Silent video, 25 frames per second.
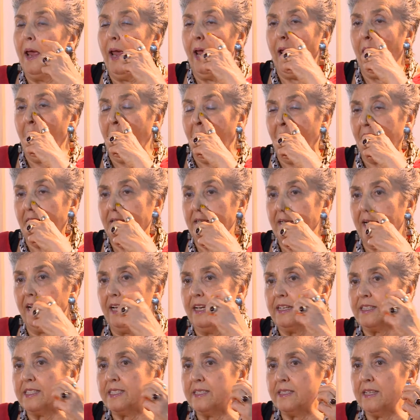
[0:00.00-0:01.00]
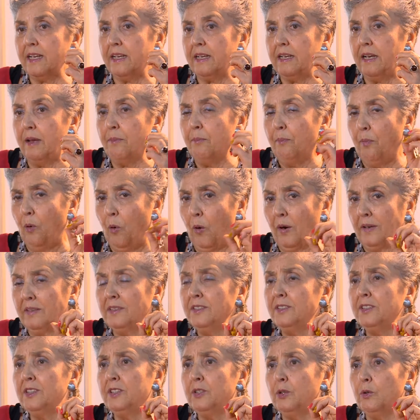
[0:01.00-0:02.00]
and it's
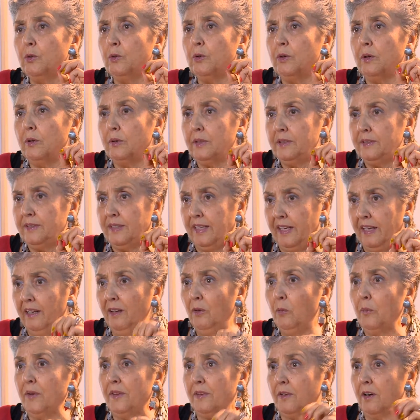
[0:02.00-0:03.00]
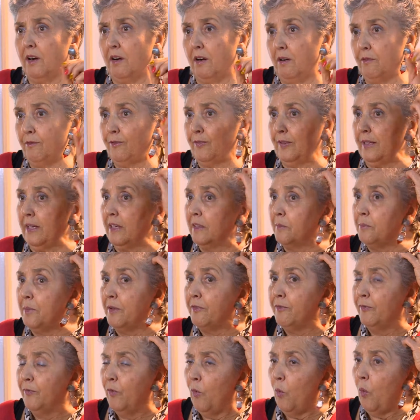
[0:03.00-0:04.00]
important to deal with the conflict
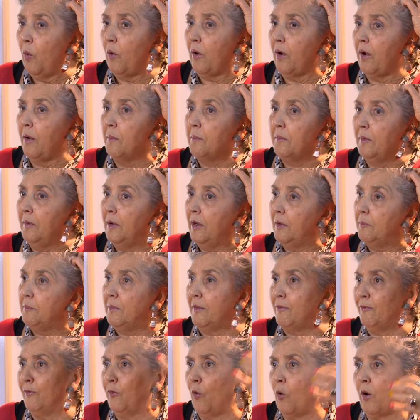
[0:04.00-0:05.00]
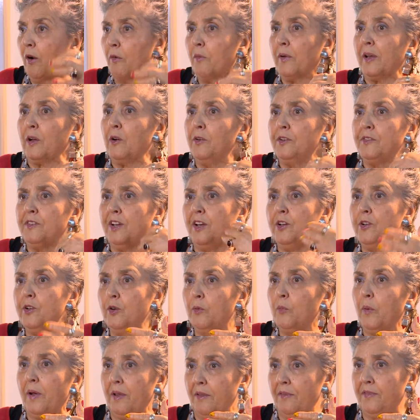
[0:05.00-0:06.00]
before we continue
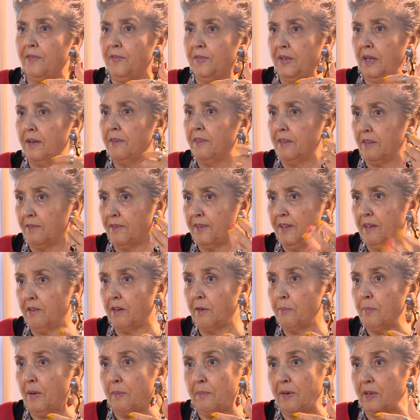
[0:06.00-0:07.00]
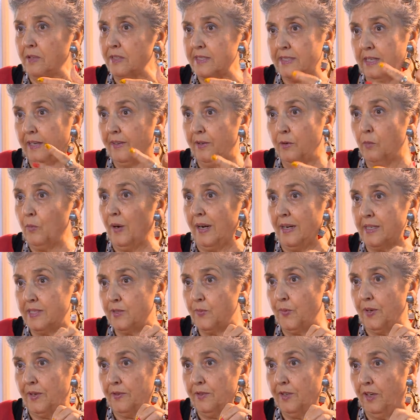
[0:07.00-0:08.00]
with the therapy, because otherwise
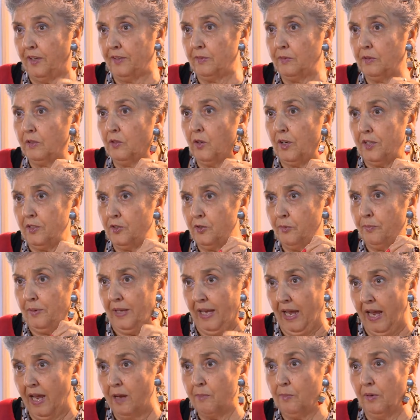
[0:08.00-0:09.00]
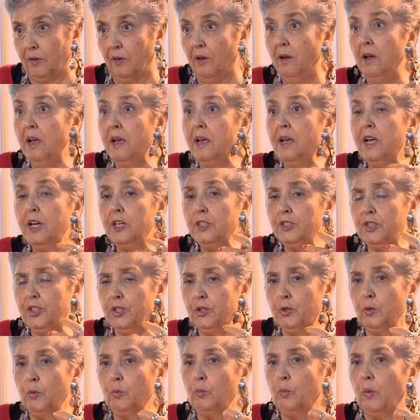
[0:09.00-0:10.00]
we are not going to be able
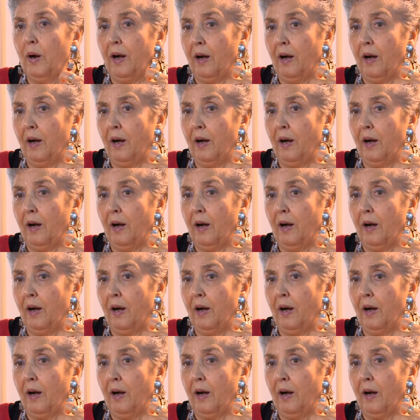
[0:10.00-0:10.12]
to